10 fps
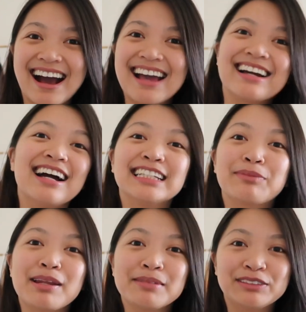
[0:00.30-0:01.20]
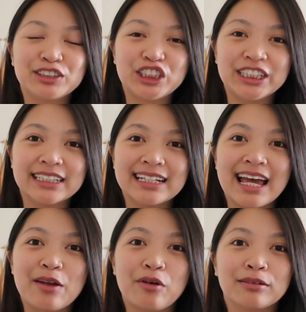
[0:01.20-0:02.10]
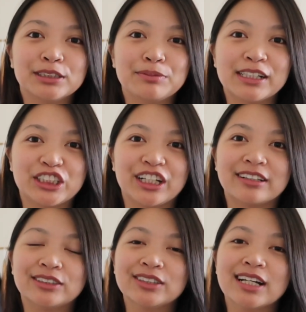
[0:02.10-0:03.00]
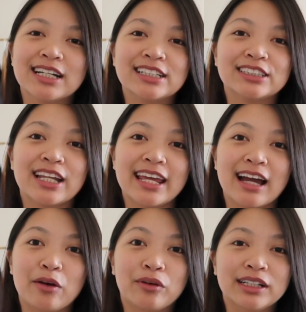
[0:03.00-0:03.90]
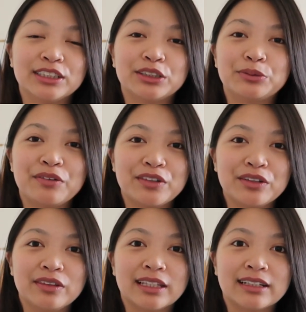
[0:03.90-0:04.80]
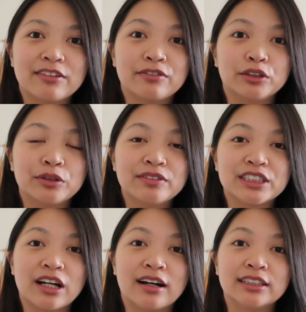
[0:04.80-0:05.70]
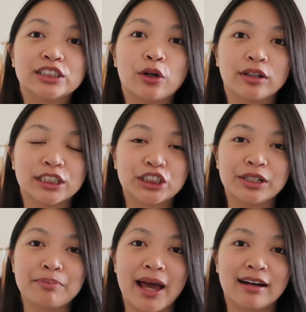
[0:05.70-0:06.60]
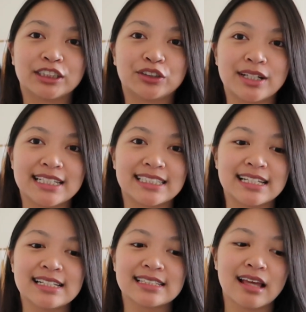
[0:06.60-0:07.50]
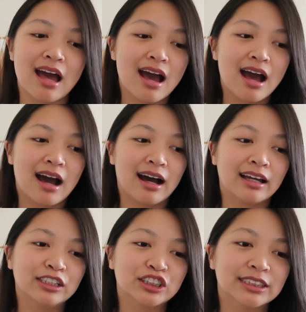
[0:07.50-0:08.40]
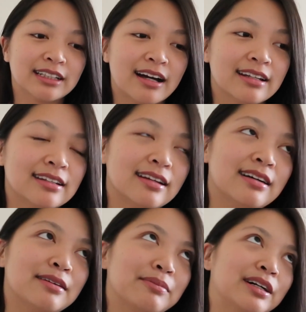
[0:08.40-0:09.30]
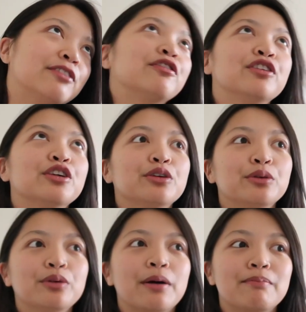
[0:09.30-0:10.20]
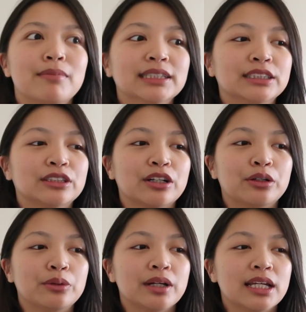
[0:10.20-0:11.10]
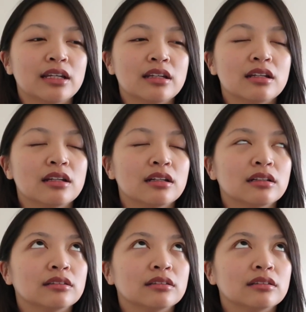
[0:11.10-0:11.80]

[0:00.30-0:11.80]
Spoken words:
Hi guys, my name is Vachika and welcome to my channel. Today I wanted to review the Louis Vuitton Toiletry Pouch 26. I just got it a few months ago in,